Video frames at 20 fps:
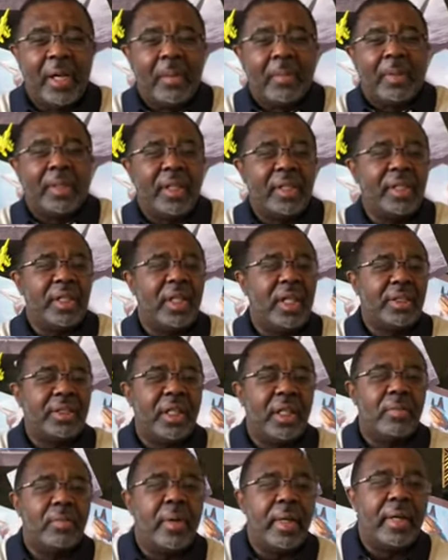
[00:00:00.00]
Well, listen, let's
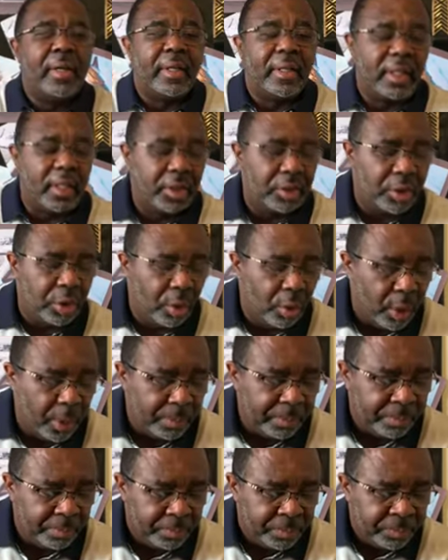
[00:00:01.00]
get ready to get to
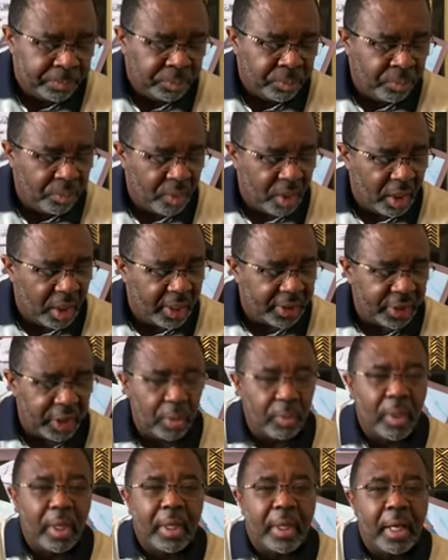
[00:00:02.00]
it. And let's
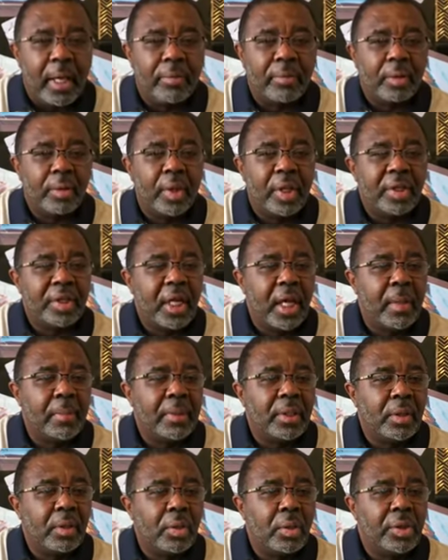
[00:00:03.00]
get ready to have a great time
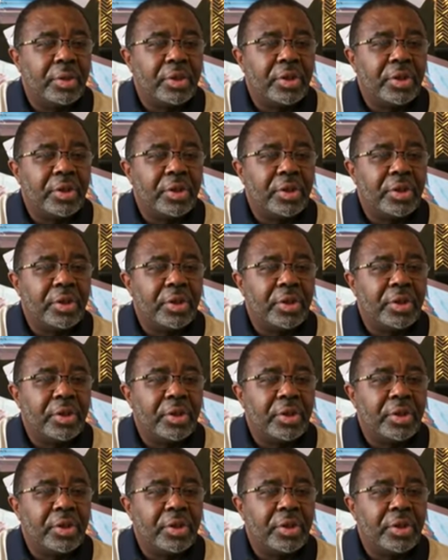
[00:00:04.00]
in the Lord.